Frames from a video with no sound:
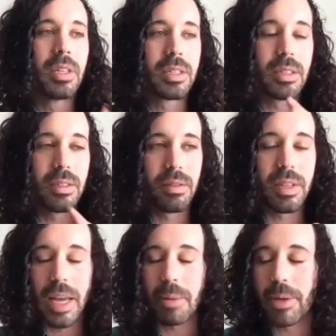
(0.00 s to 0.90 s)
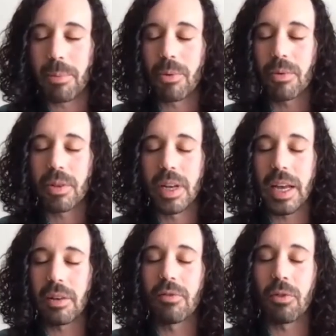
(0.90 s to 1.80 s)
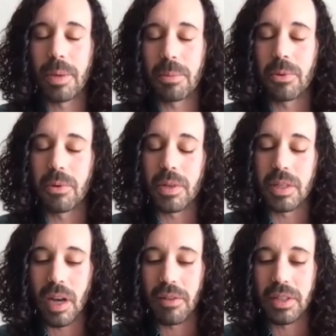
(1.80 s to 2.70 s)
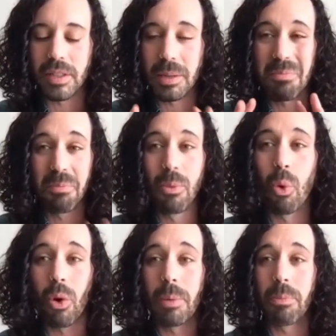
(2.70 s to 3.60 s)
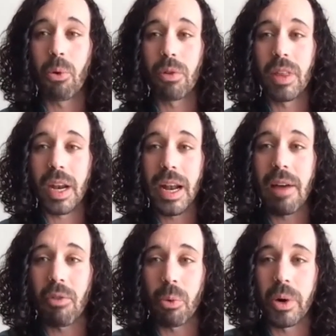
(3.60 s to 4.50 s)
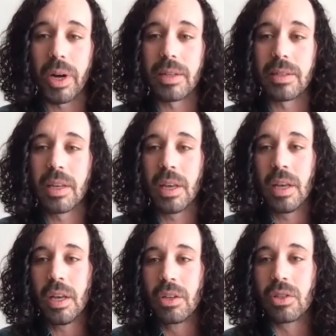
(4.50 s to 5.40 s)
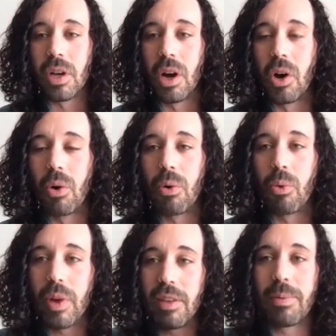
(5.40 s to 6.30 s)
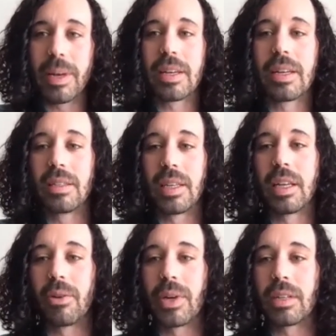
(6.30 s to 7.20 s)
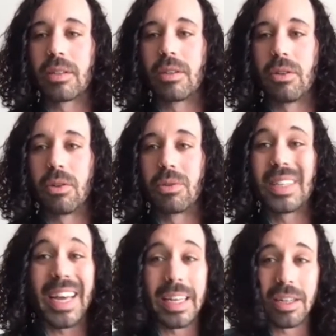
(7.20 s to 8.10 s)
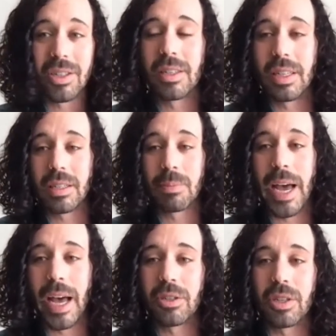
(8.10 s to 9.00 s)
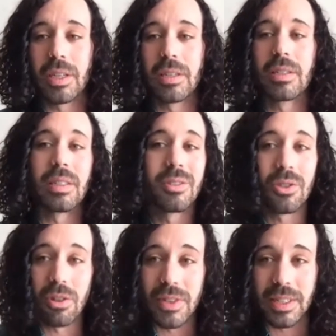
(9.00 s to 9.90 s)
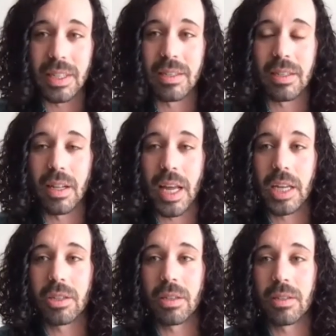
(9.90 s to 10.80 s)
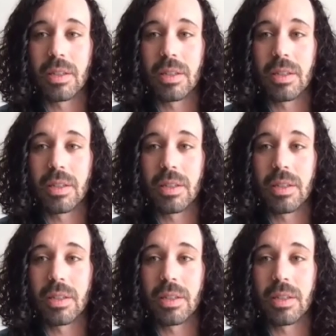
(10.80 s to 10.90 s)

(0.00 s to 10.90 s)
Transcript: staying connected for people is obviously more important than it ever was. So we've been continuing to do technician dispatches and service installations.